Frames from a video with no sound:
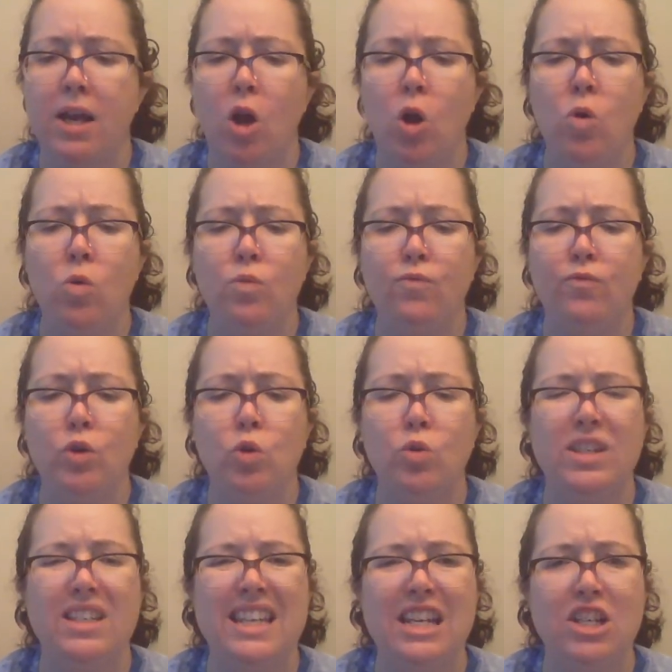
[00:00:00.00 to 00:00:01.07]
old fool
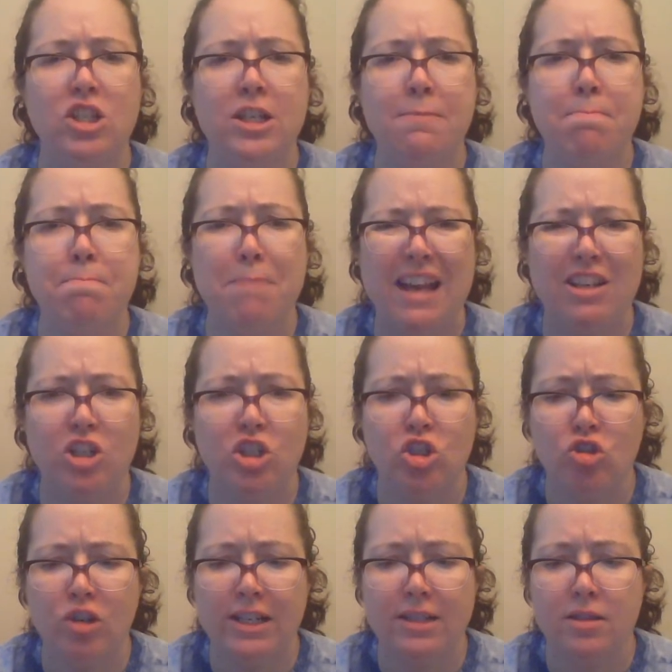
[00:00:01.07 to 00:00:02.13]
to teach him magic
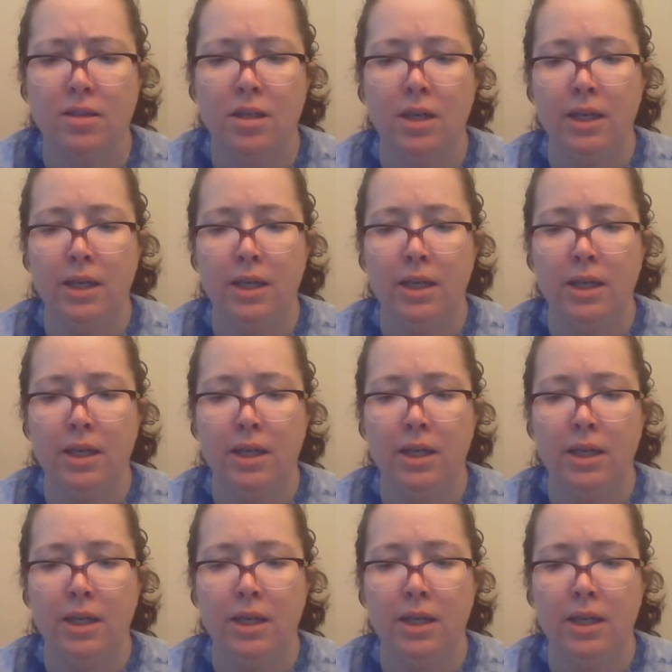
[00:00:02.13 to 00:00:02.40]
tricks,"